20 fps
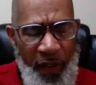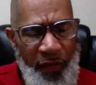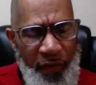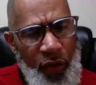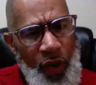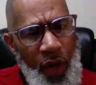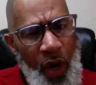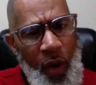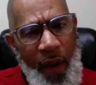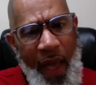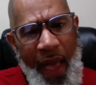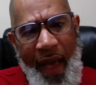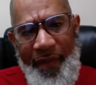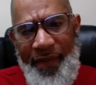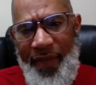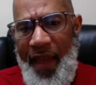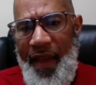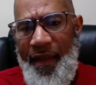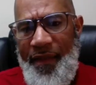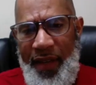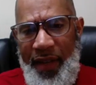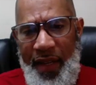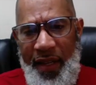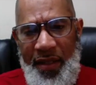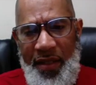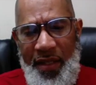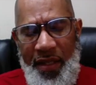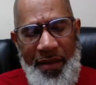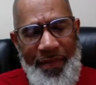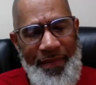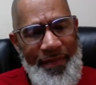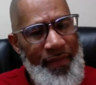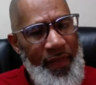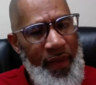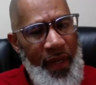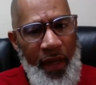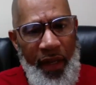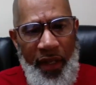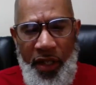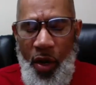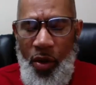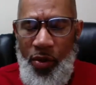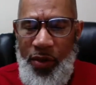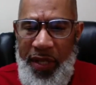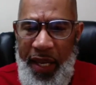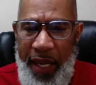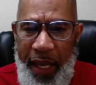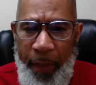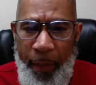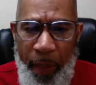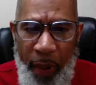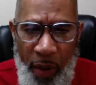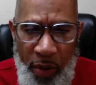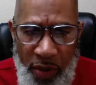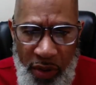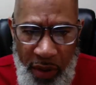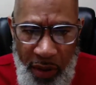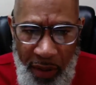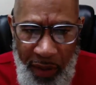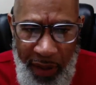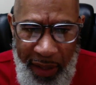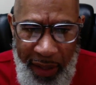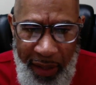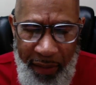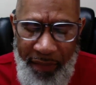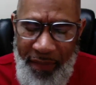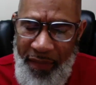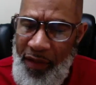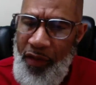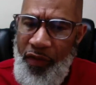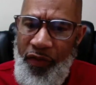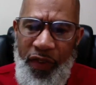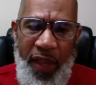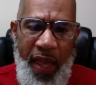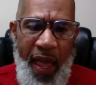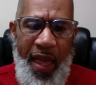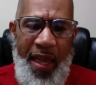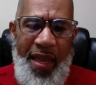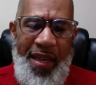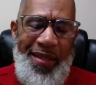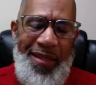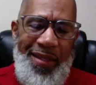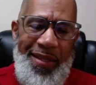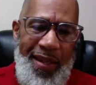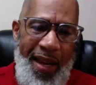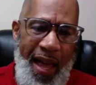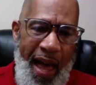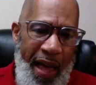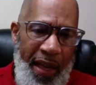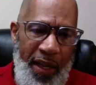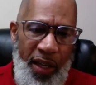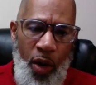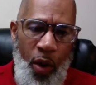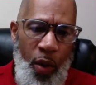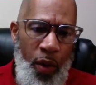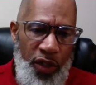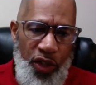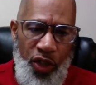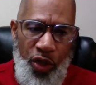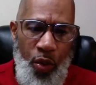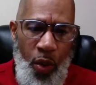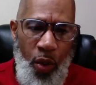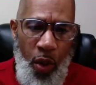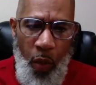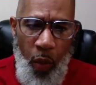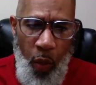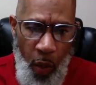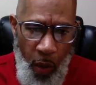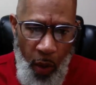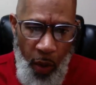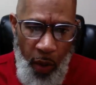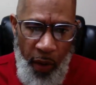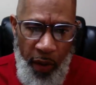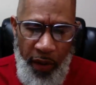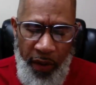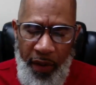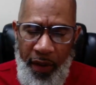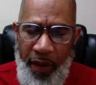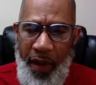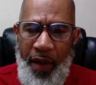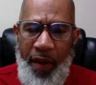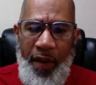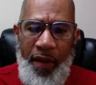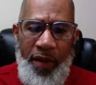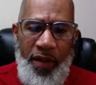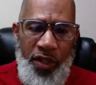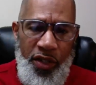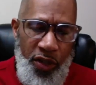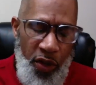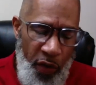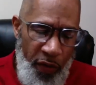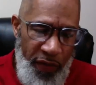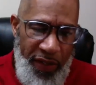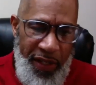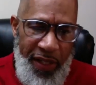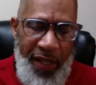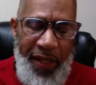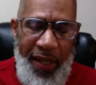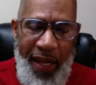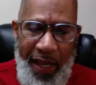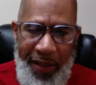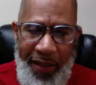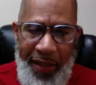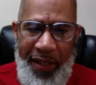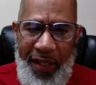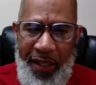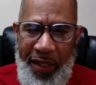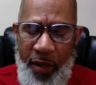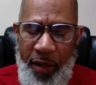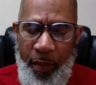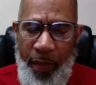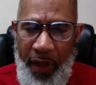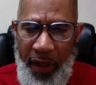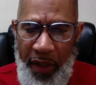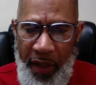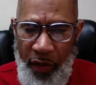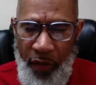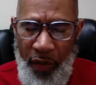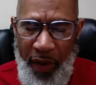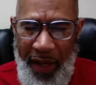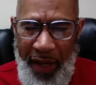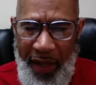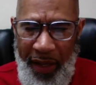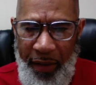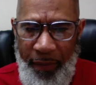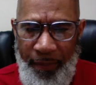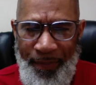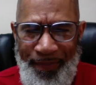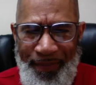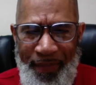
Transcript: If you don't have the evidence, don't take it personally. The VA is not going to award service-connected disability rating.